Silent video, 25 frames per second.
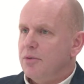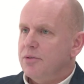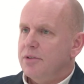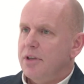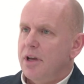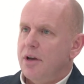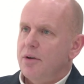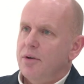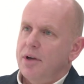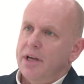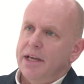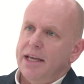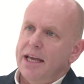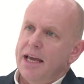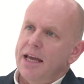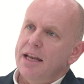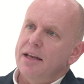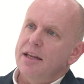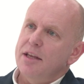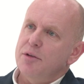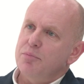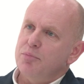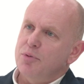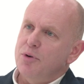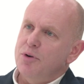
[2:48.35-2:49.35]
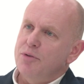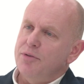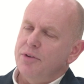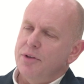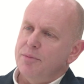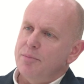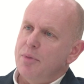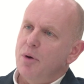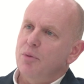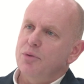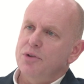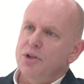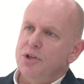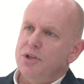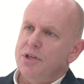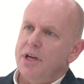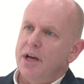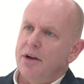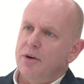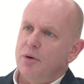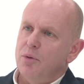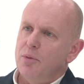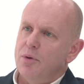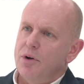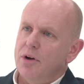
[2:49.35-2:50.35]
So again, it's proven that
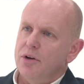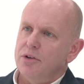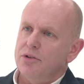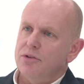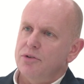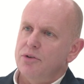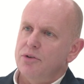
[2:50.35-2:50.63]
multi-channel works